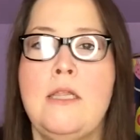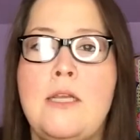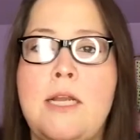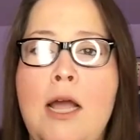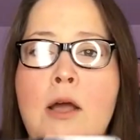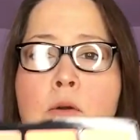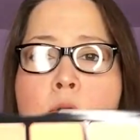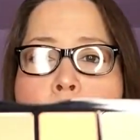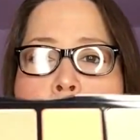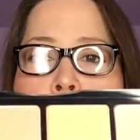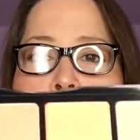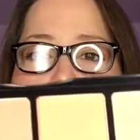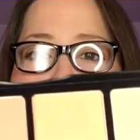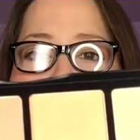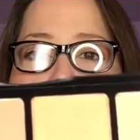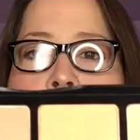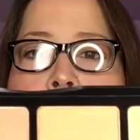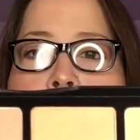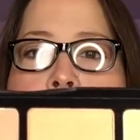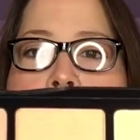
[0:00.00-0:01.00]
Look how
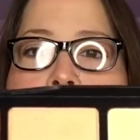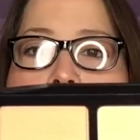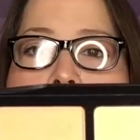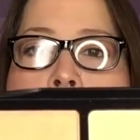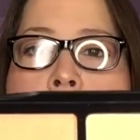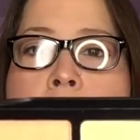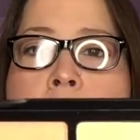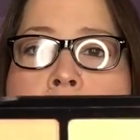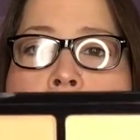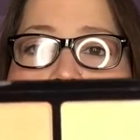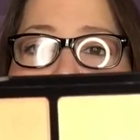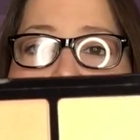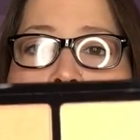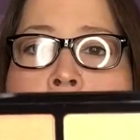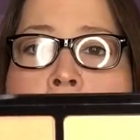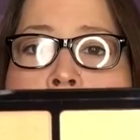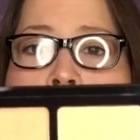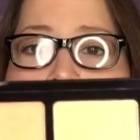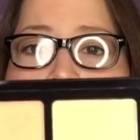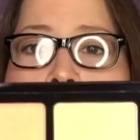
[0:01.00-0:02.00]
gorgeous those colors
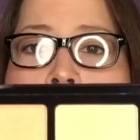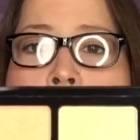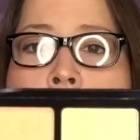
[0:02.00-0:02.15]
are.